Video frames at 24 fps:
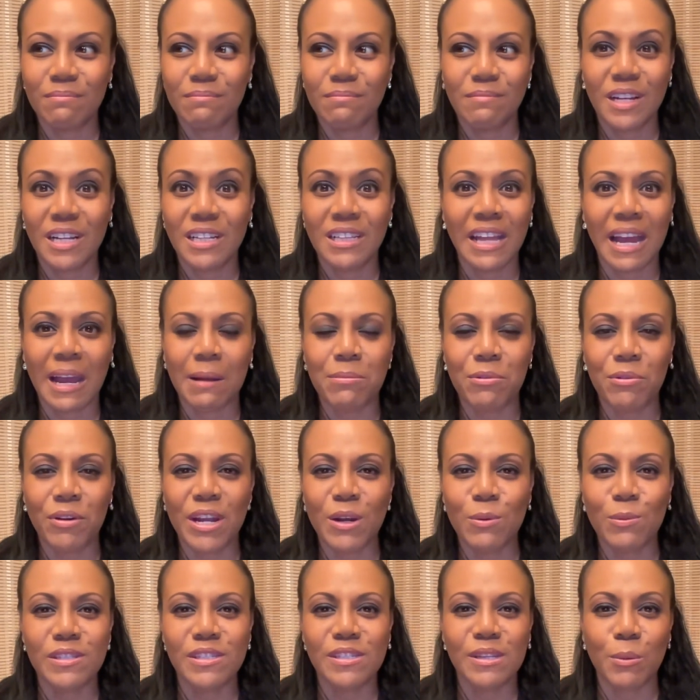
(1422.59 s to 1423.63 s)

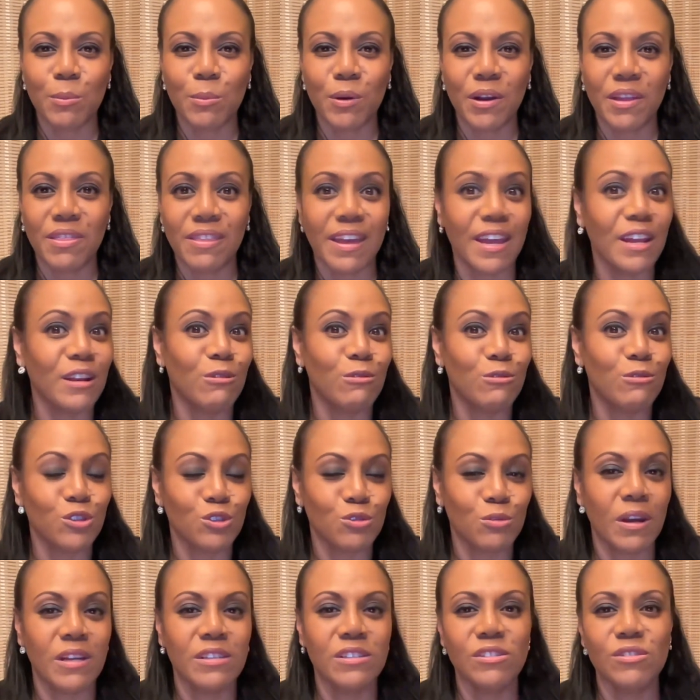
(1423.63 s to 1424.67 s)
collaborate with someone they don't
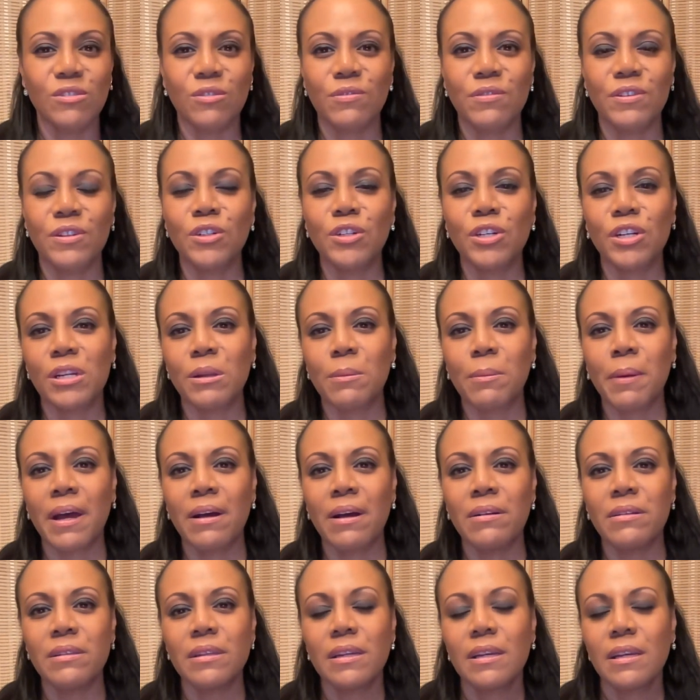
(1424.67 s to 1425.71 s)
trust or feel good
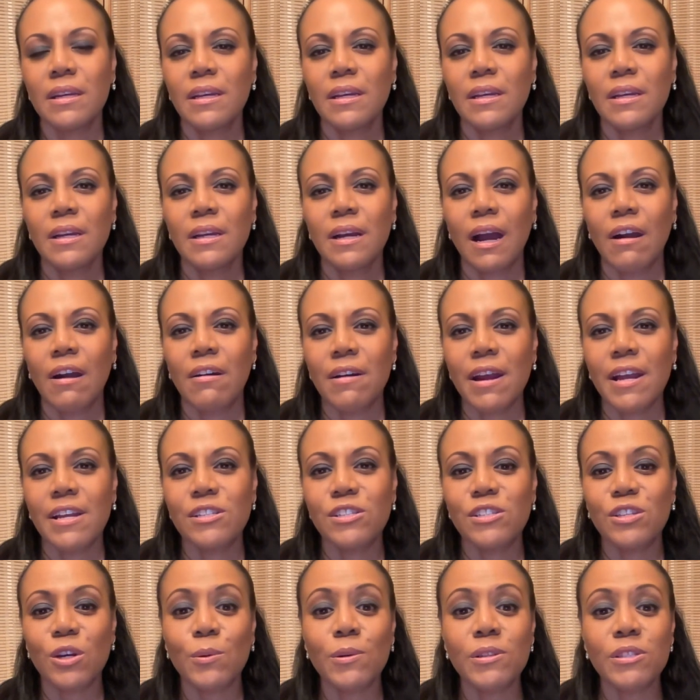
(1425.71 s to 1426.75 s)
about. All right.
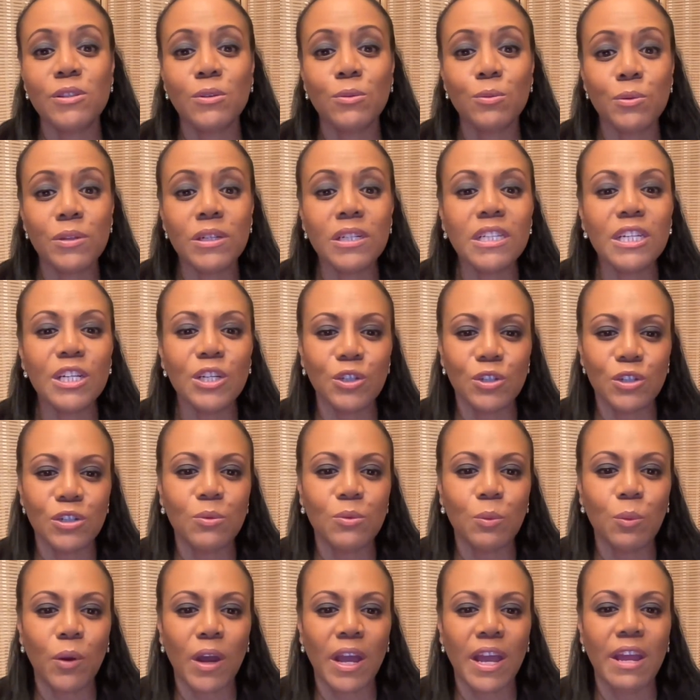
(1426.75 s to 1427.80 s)
So it's a really
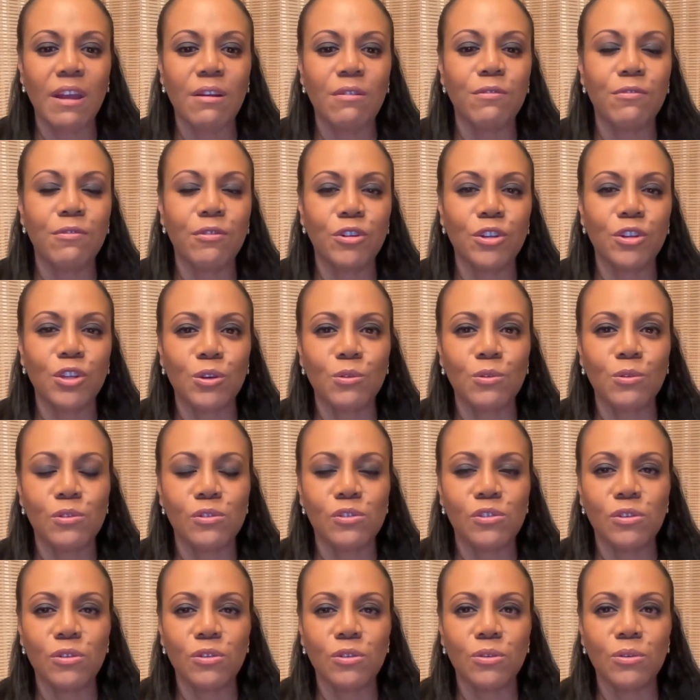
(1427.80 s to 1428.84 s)
good way for you
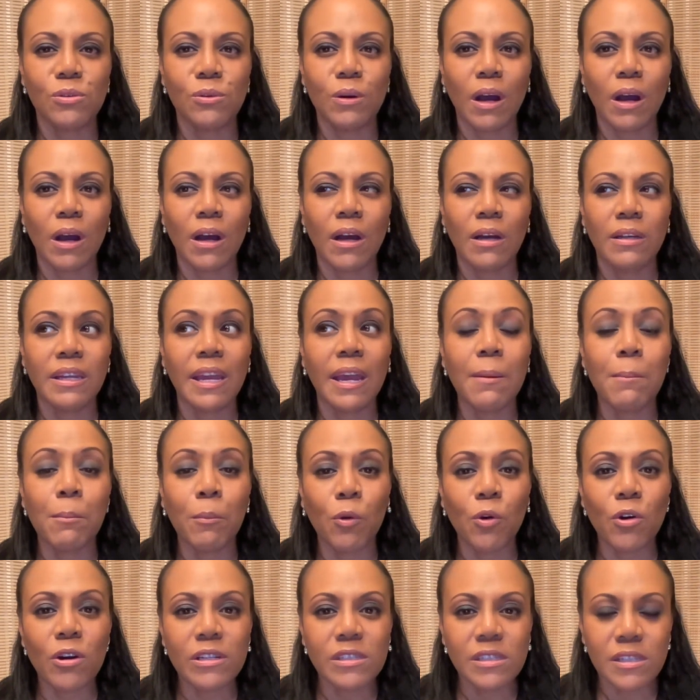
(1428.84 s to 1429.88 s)
to get
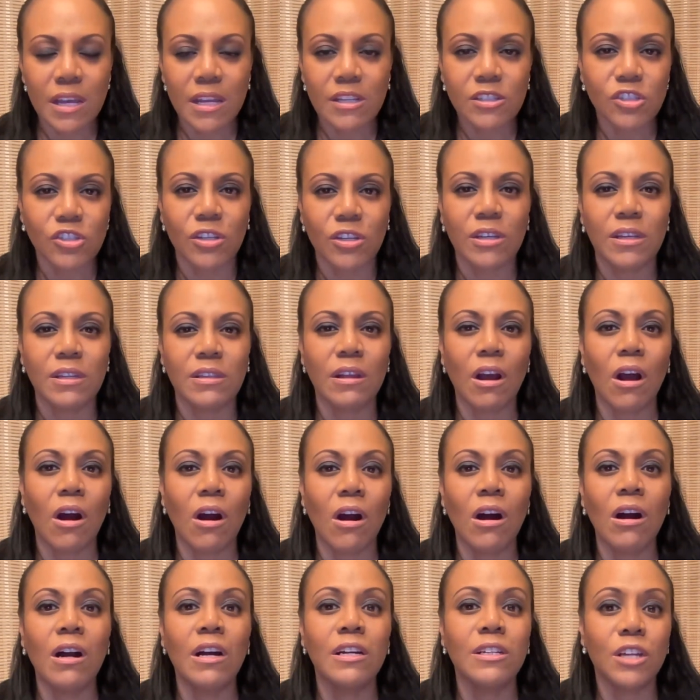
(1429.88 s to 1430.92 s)
more attention
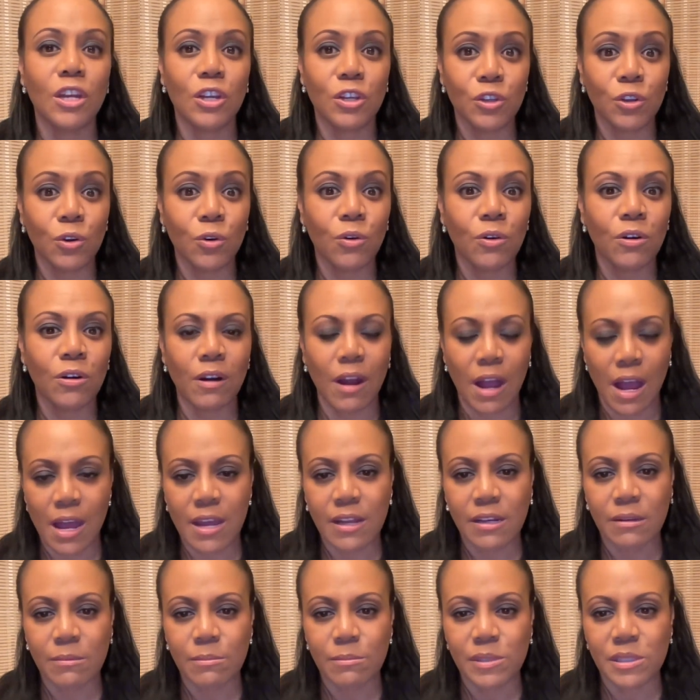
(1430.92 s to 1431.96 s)
on your
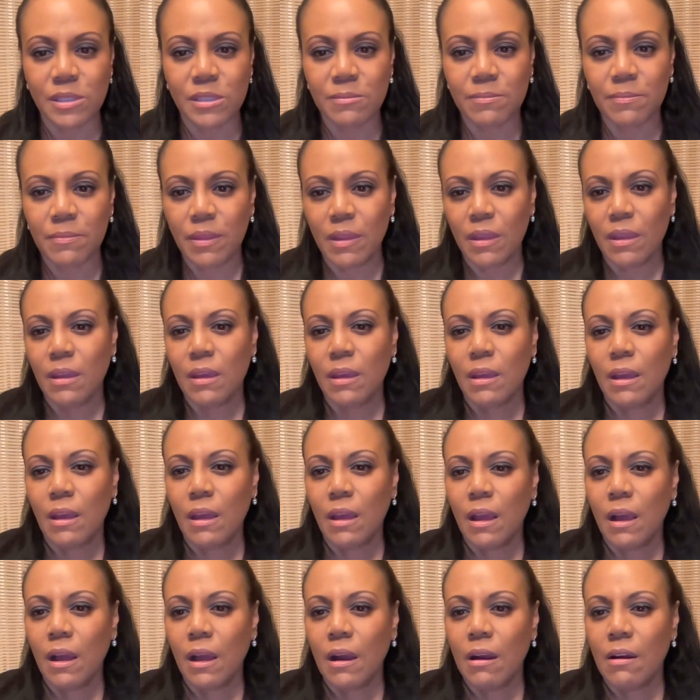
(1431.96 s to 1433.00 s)
items.
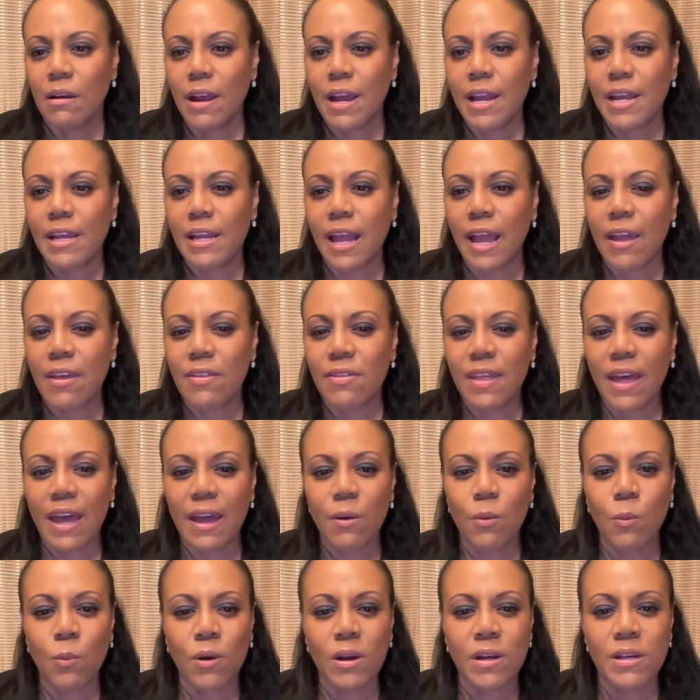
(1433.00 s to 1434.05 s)
All right. And
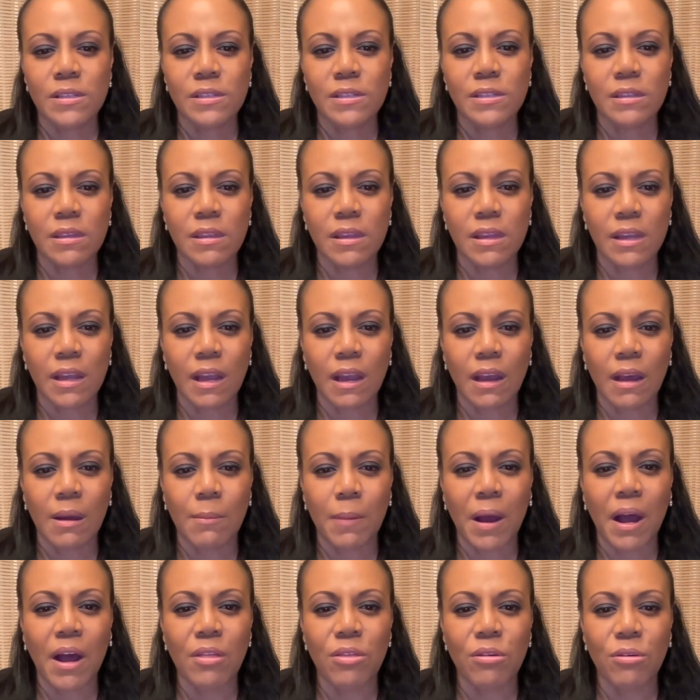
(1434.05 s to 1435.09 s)
that was the
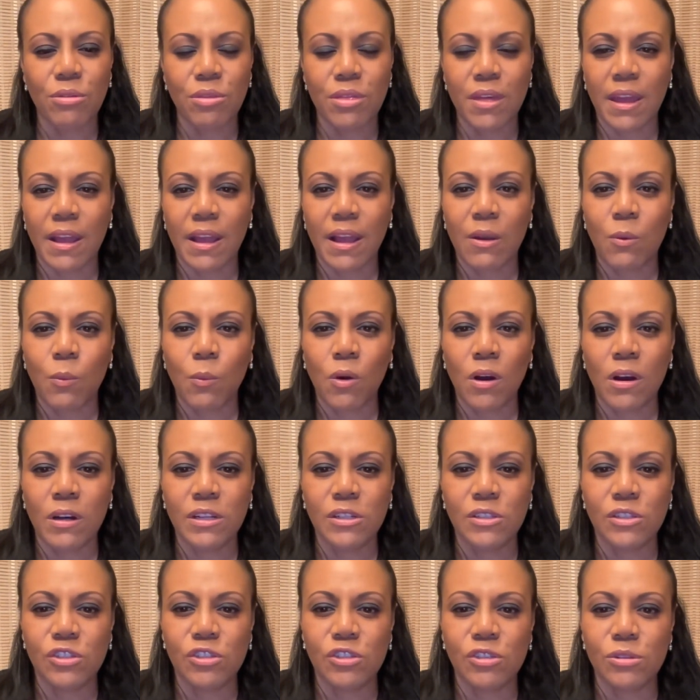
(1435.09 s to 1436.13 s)
other thing I
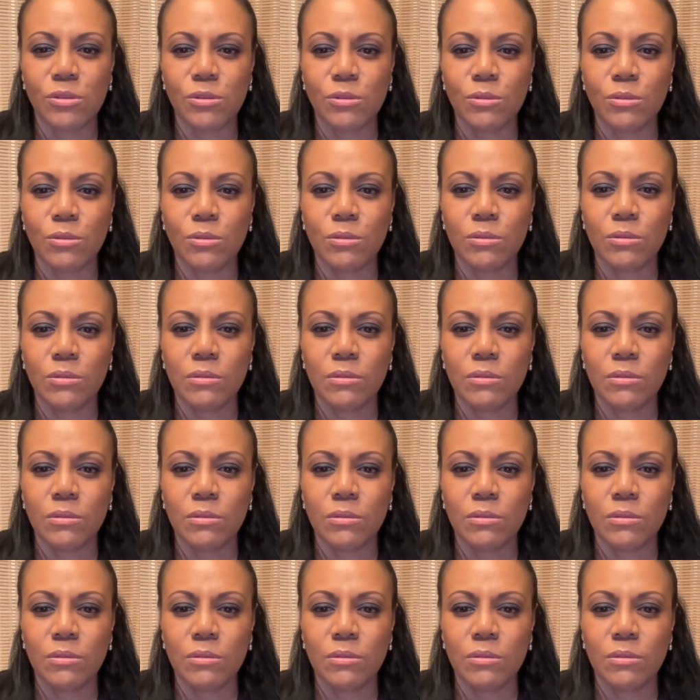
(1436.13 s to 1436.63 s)
wanted to